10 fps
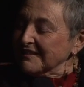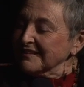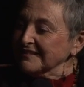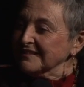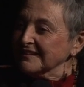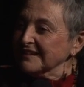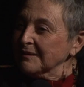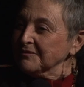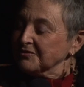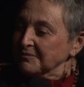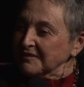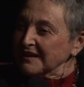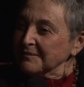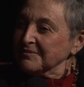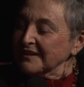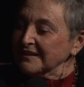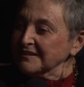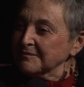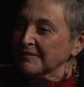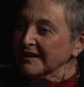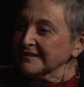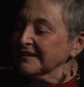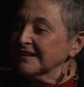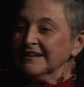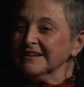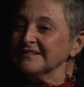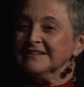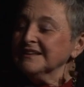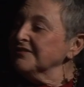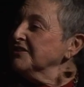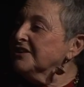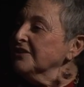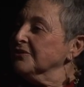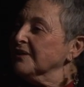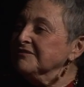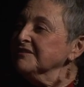I think, that comes from not upsetting the mind is you never know.